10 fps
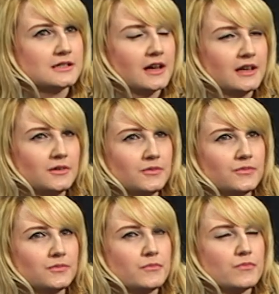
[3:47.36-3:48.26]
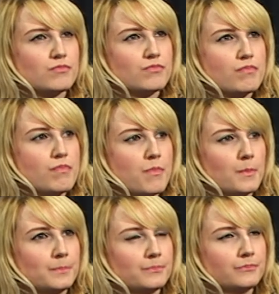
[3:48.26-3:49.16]
kind of
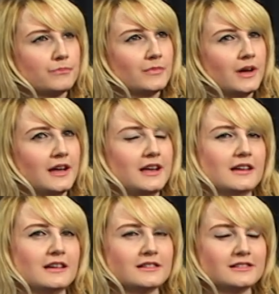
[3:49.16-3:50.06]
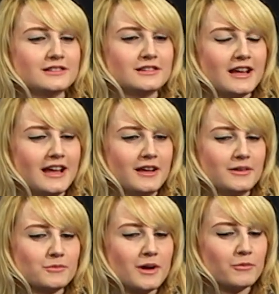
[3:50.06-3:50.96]
my
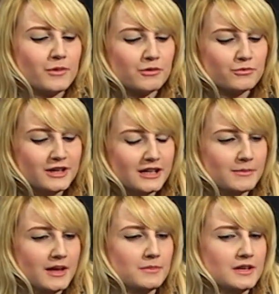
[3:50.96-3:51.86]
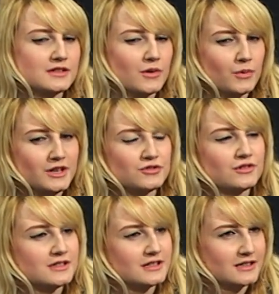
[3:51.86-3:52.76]
what really made me so
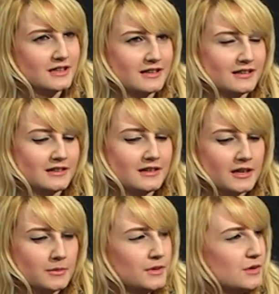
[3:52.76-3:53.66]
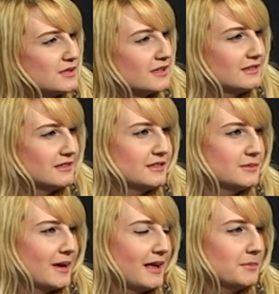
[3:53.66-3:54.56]
interested in musicals as
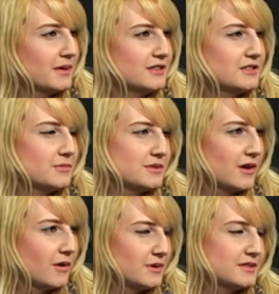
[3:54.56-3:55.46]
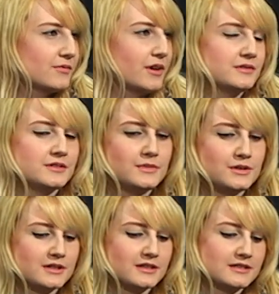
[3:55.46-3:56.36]
well, because she was always involved in the
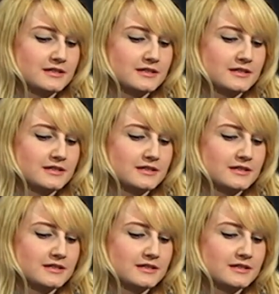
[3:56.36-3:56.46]
musicals and